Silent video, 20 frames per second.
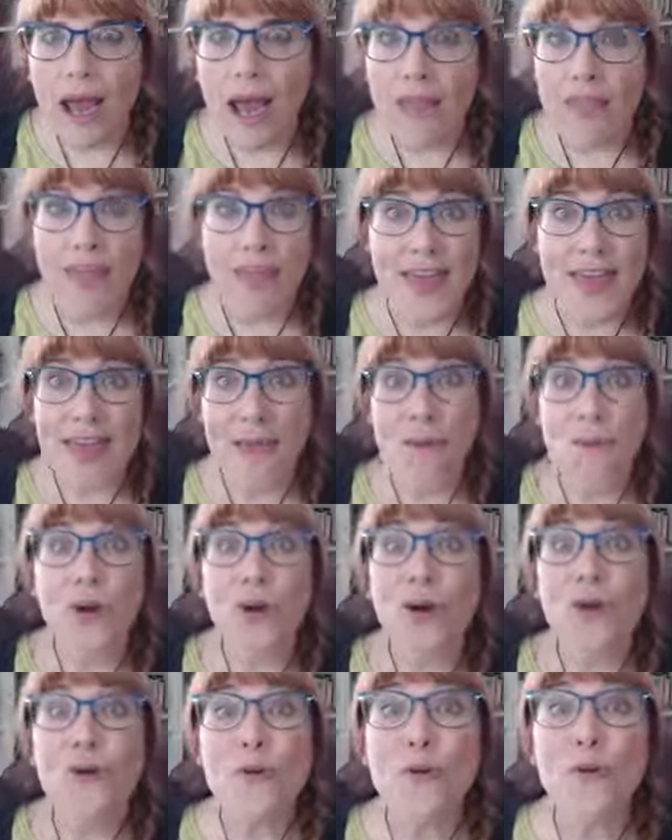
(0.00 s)
They
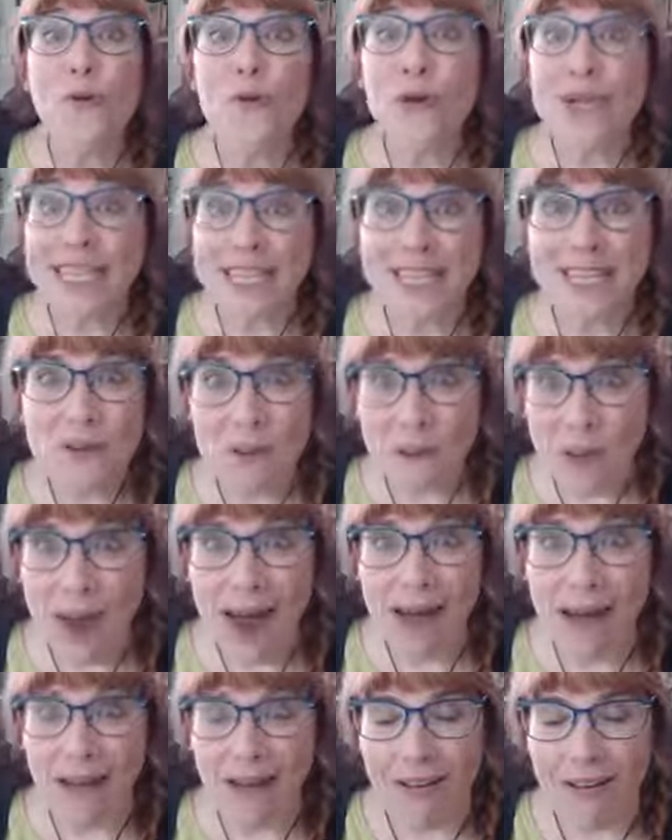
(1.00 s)
work really
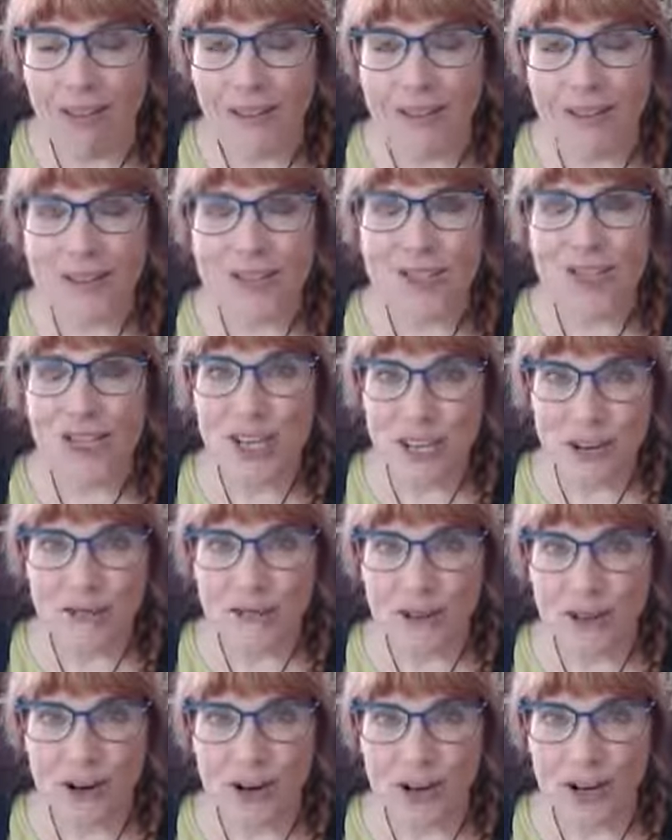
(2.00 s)
well to
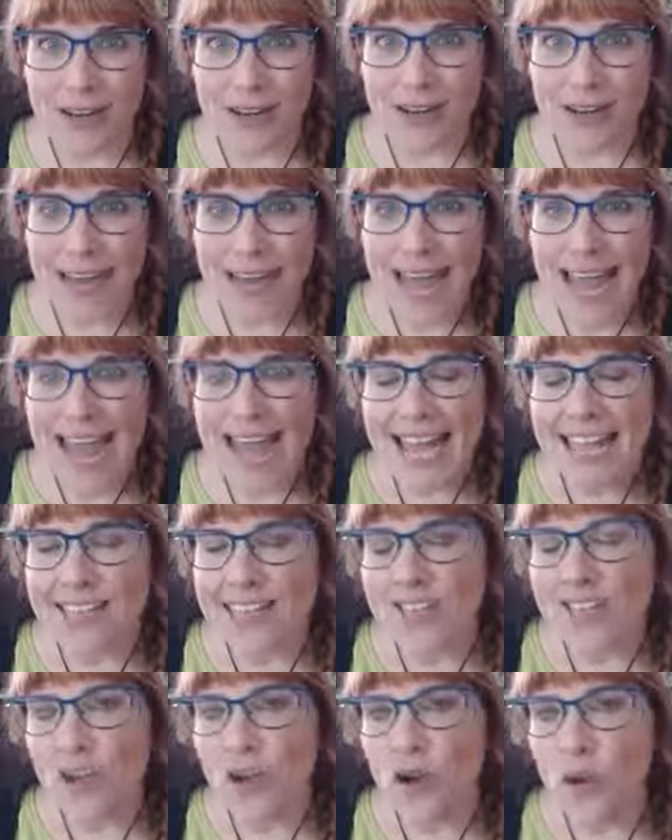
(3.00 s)
convert. And
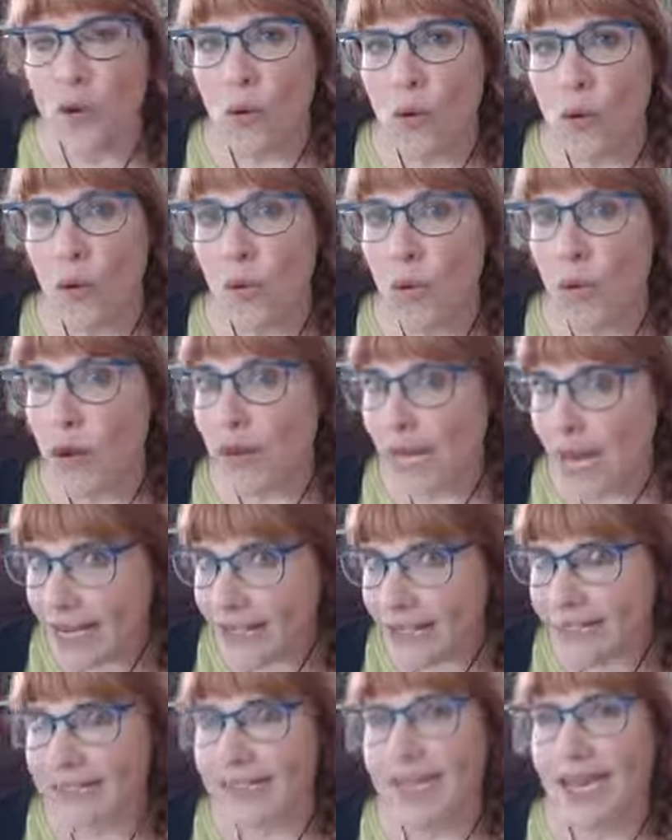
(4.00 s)
so what I'd
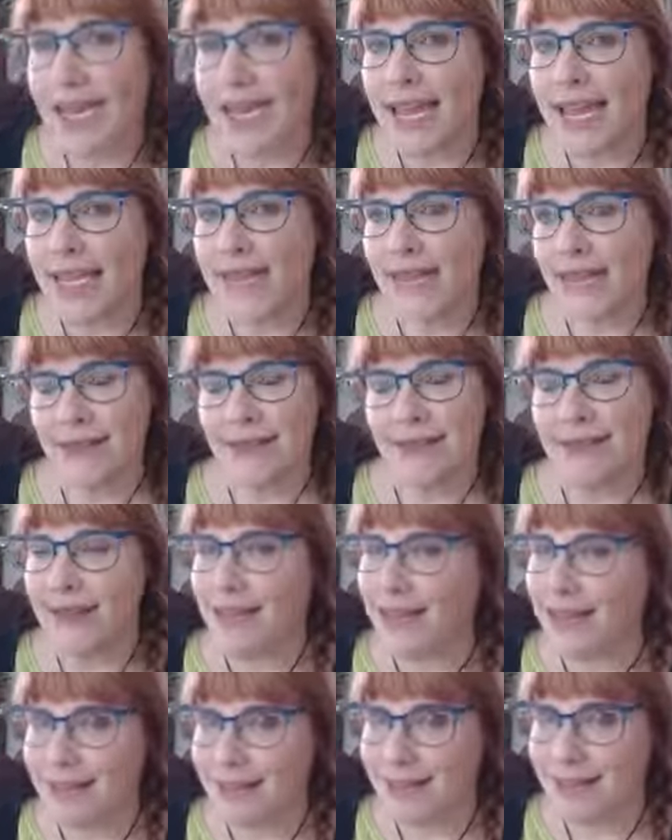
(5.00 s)
say
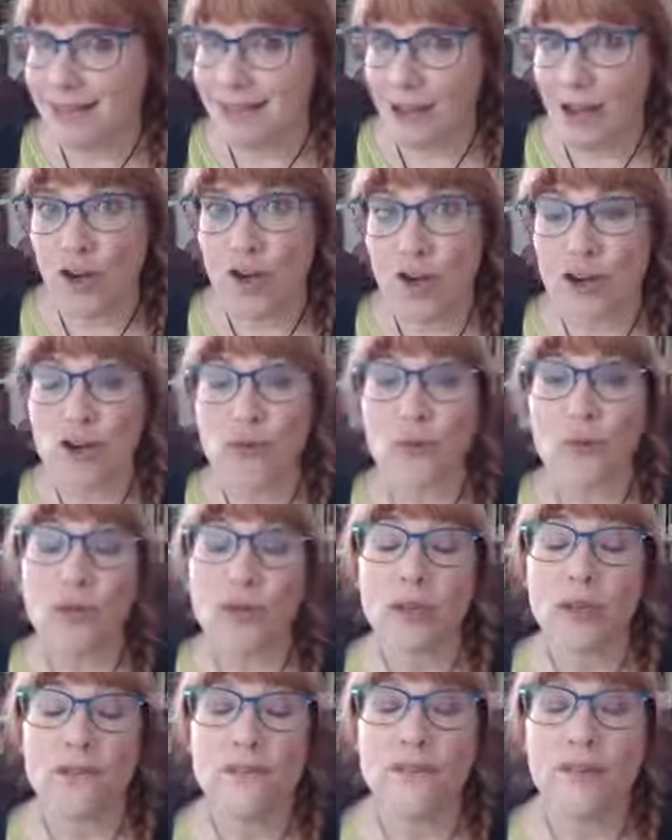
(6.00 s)
is a good rule
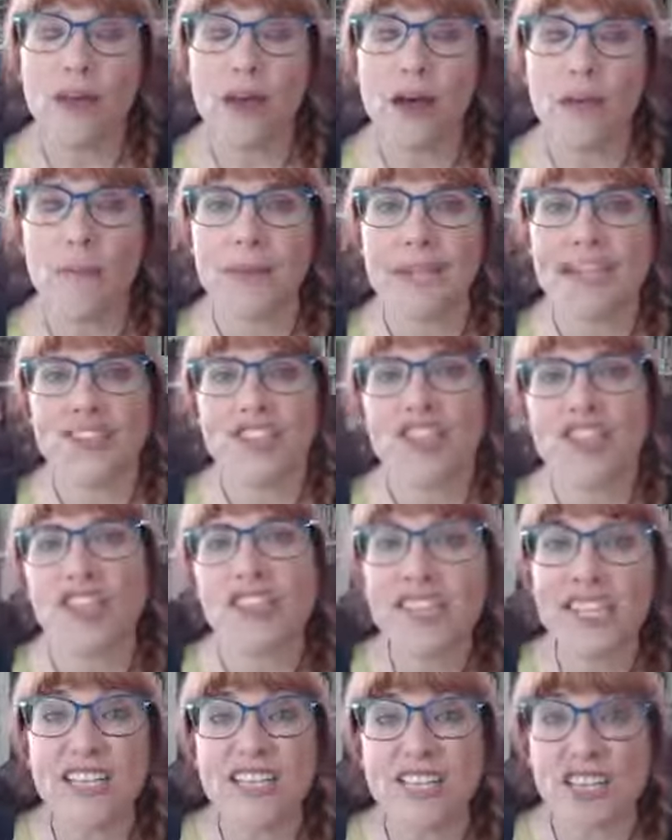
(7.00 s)
of thumb is just
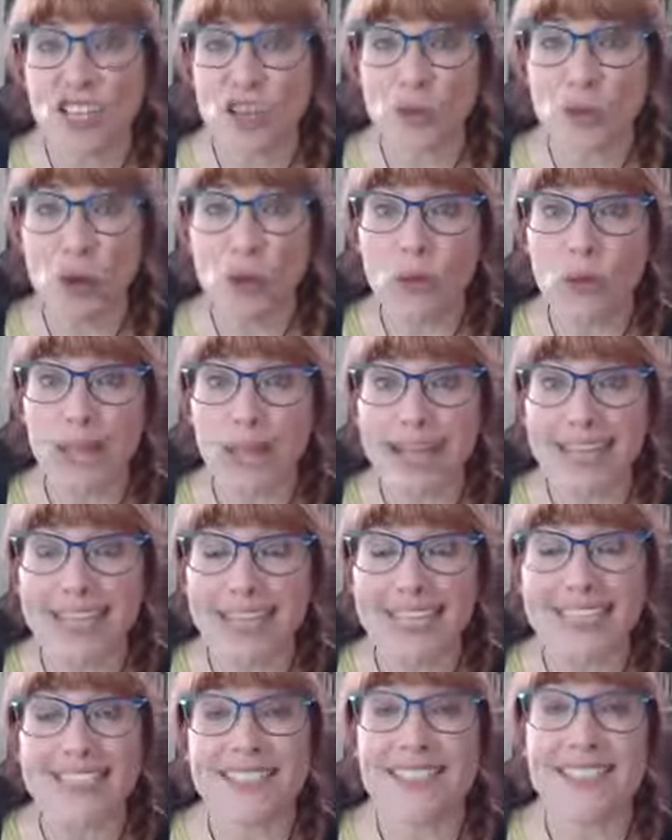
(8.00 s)
because you don't like
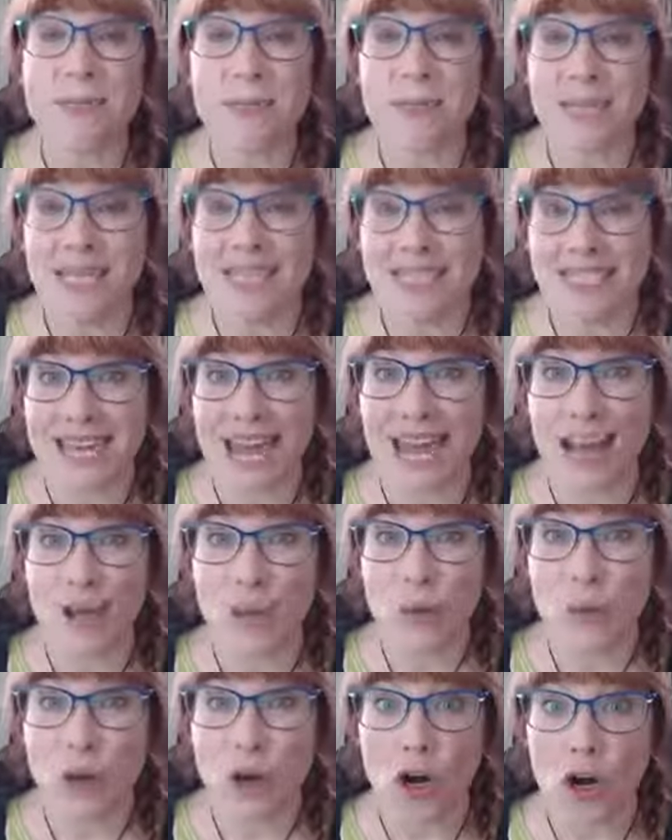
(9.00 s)
it doesn't mean it's not going to
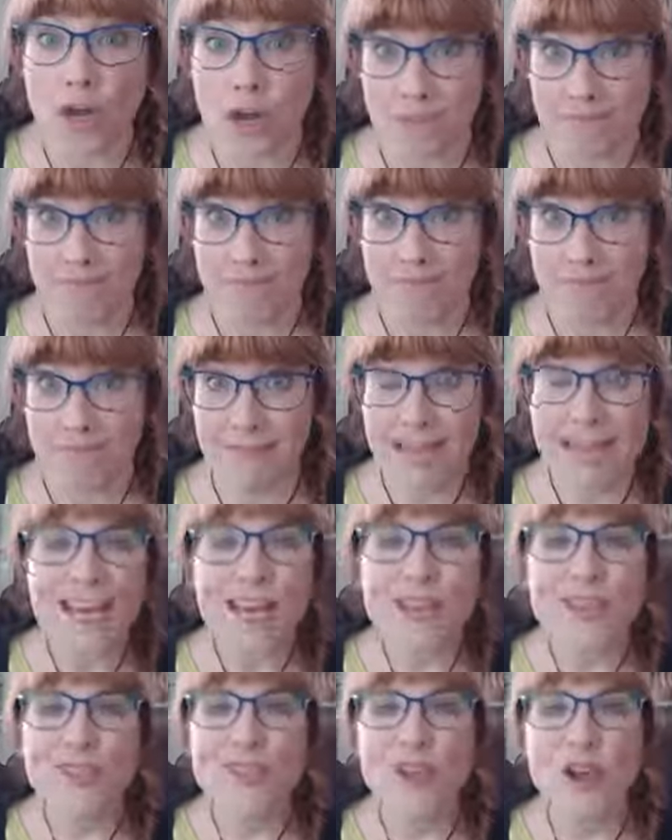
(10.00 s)
work.
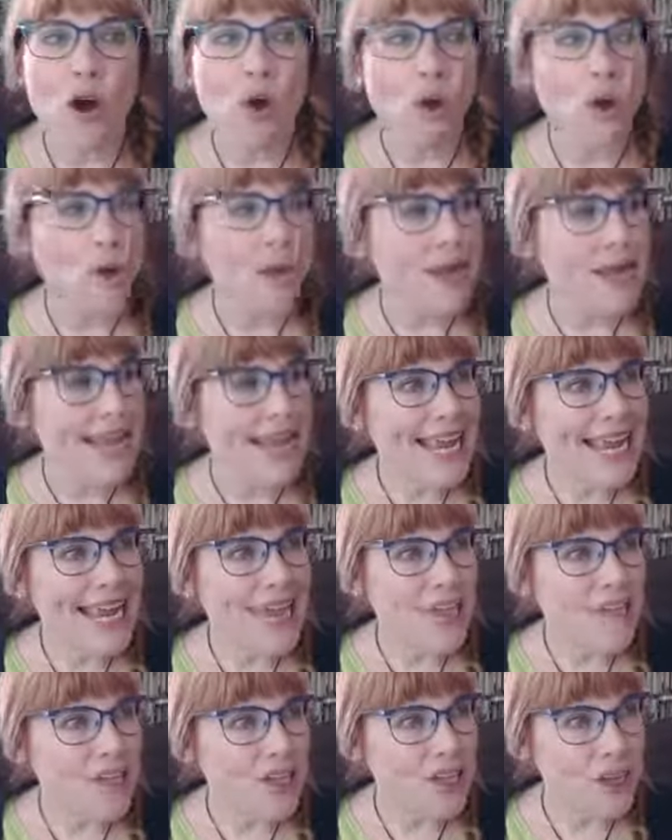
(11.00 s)
So if
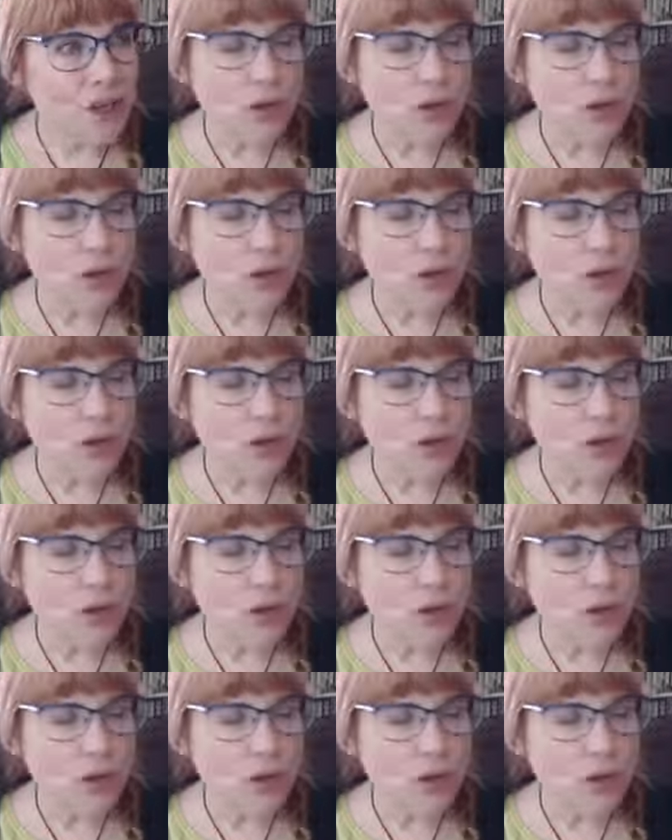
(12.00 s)
you